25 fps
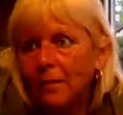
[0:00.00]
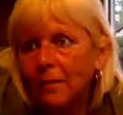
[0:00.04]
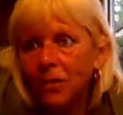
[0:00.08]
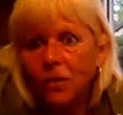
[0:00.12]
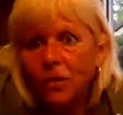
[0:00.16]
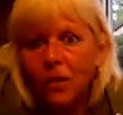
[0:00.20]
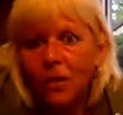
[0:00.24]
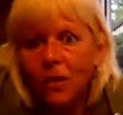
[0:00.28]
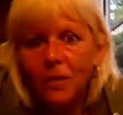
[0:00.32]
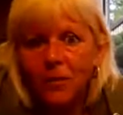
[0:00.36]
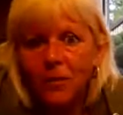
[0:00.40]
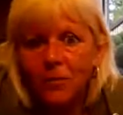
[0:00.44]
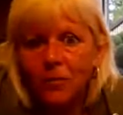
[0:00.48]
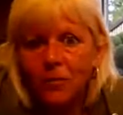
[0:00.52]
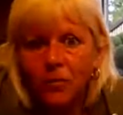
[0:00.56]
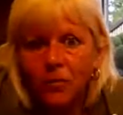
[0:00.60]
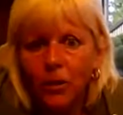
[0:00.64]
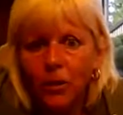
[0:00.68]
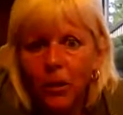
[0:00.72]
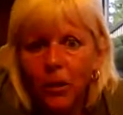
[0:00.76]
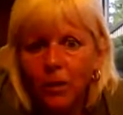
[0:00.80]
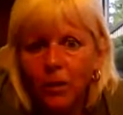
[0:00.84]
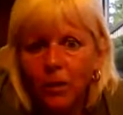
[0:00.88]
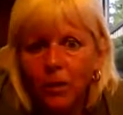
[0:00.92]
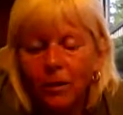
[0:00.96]

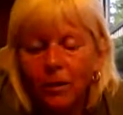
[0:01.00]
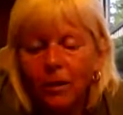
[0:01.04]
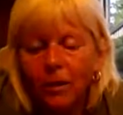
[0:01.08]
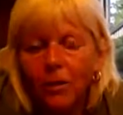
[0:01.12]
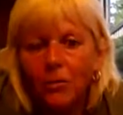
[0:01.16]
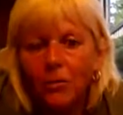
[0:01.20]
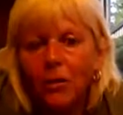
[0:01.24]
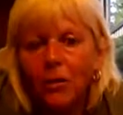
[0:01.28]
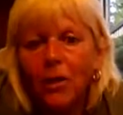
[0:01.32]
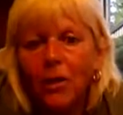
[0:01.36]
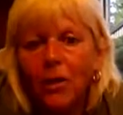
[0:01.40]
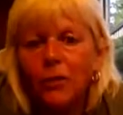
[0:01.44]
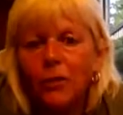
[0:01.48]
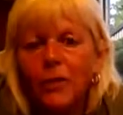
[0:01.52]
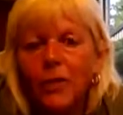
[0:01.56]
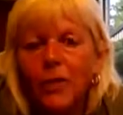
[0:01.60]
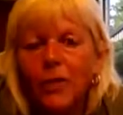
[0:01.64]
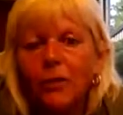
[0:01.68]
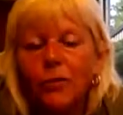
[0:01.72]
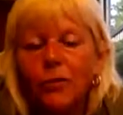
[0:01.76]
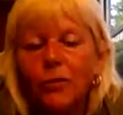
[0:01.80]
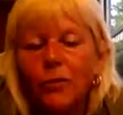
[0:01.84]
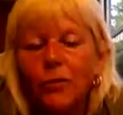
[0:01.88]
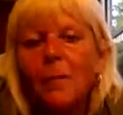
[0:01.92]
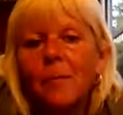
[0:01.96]
stress-free, because I
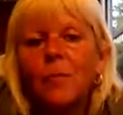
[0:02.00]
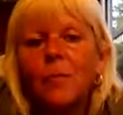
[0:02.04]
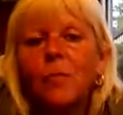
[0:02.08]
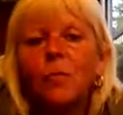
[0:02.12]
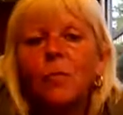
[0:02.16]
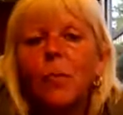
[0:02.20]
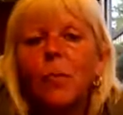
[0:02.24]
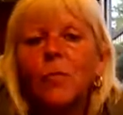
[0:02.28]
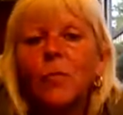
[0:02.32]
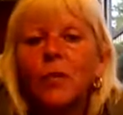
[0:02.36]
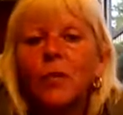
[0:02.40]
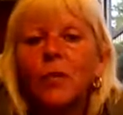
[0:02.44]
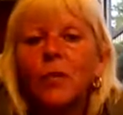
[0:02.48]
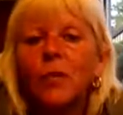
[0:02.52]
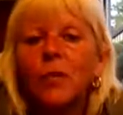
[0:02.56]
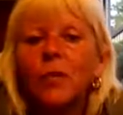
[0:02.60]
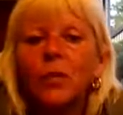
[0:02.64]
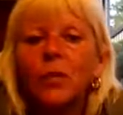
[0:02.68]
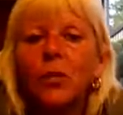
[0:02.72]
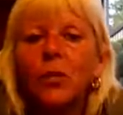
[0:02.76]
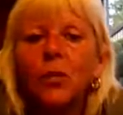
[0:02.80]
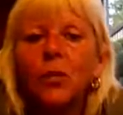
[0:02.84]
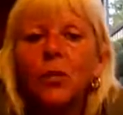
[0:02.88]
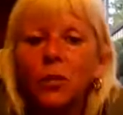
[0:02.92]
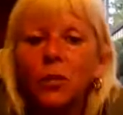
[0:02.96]
thought I'm the one with the
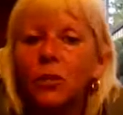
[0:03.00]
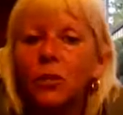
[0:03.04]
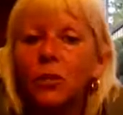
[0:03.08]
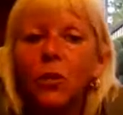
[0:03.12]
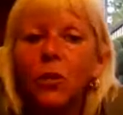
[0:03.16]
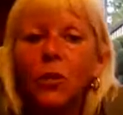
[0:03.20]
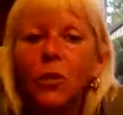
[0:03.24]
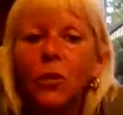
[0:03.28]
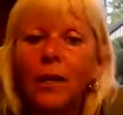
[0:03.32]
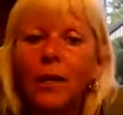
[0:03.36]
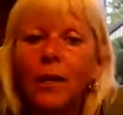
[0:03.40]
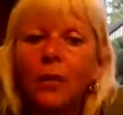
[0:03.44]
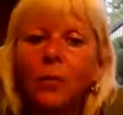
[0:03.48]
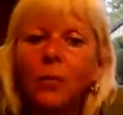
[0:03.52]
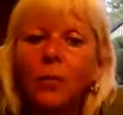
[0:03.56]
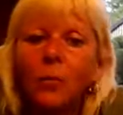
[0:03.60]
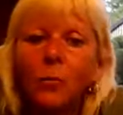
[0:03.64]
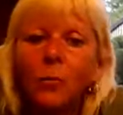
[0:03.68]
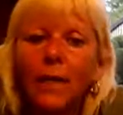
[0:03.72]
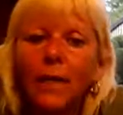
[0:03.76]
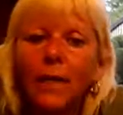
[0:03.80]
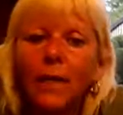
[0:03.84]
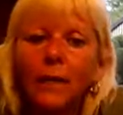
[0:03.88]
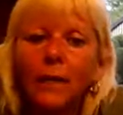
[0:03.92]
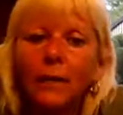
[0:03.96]
dog and the dog isn't going to
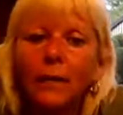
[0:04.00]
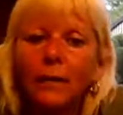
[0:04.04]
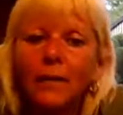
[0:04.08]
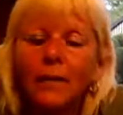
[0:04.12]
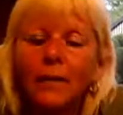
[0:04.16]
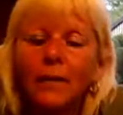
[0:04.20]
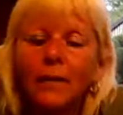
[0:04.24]
win.